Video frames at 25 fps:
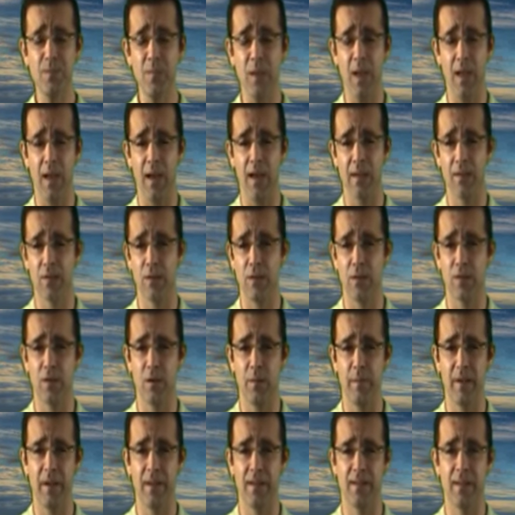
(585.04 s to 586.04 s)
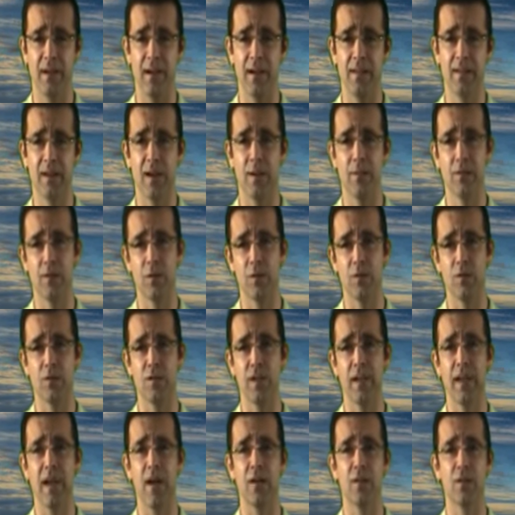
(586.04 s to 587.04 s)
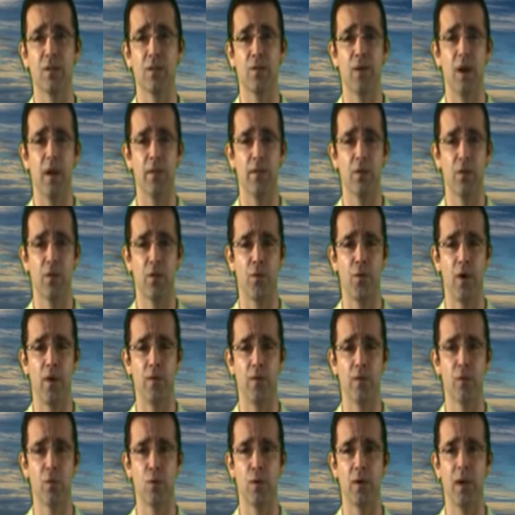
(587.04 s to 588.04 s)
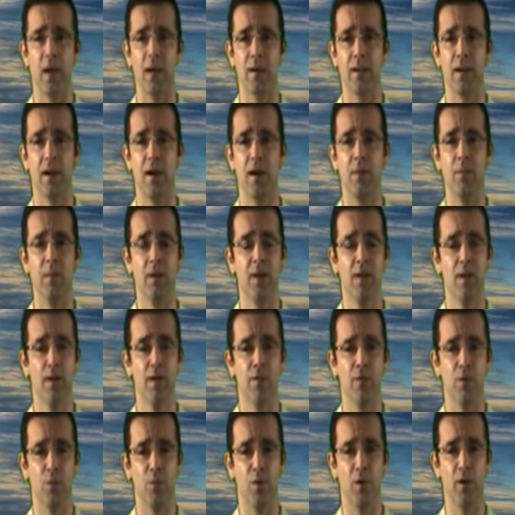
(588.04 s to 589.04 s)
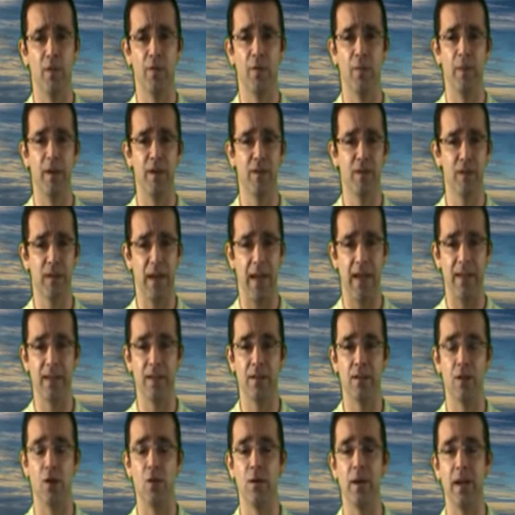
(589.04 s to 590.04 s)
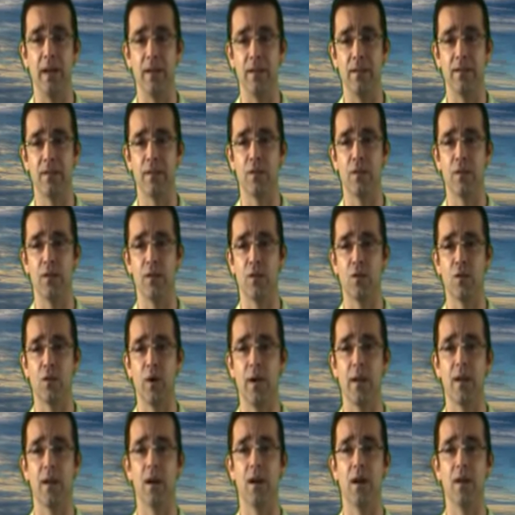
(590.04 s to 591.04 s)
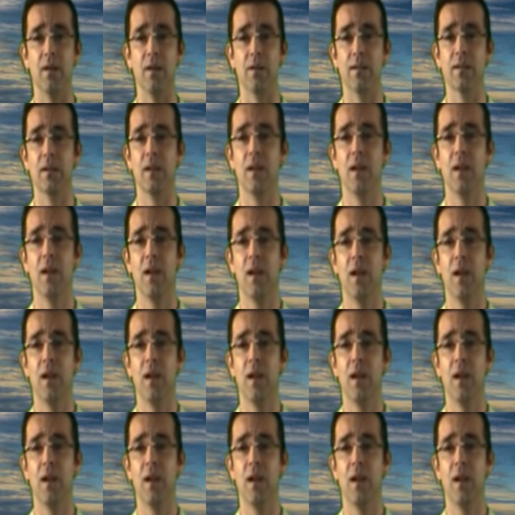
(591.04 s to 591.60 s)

So this is going to be an exciting time. So check out survivaltothrivaltour.com for more information and to donate to this great cause.